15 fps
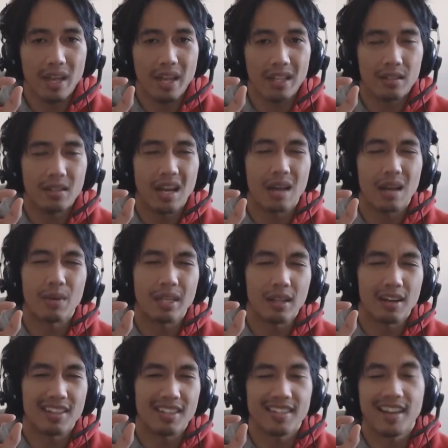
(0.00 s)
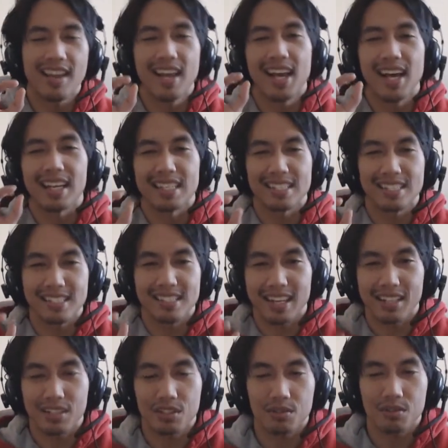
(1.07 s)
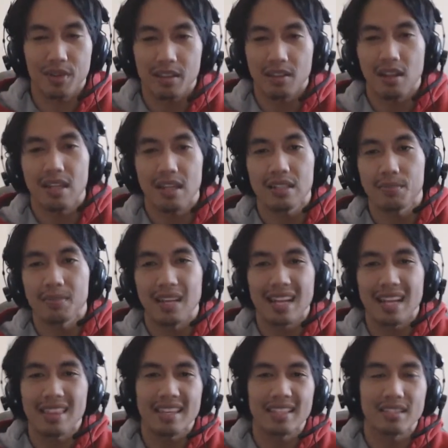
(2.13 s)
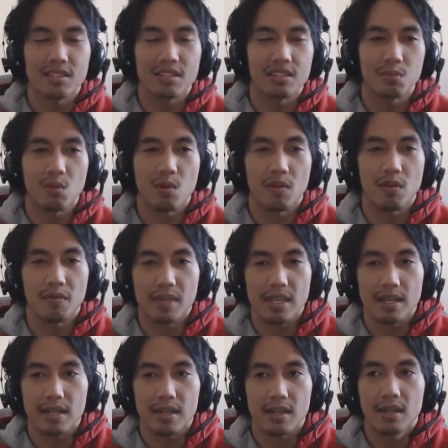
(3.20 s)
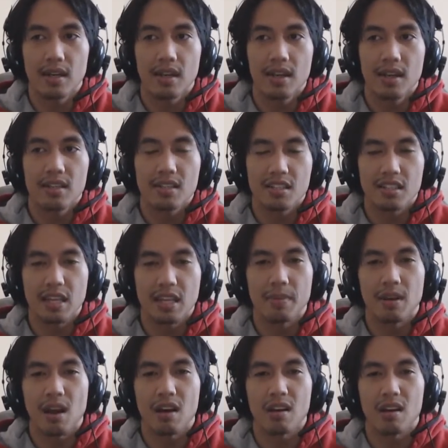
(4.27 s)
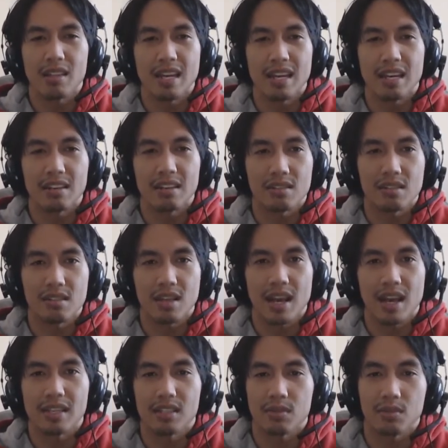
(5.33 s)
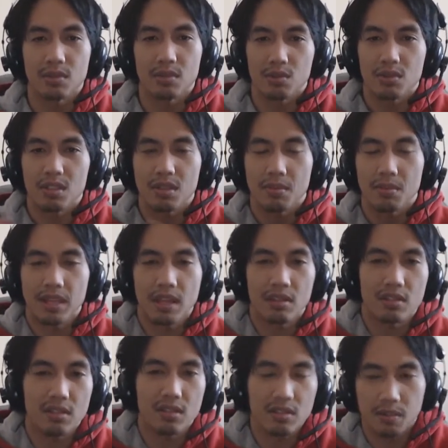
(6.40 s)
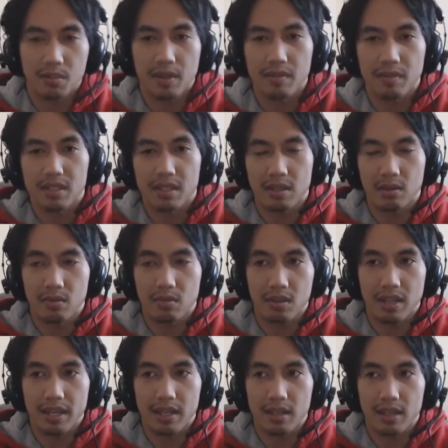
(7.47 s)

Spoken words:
not weight loss, a slight strength loss. But I think it's just more of me skipping on that exercise and doing something else the previously, like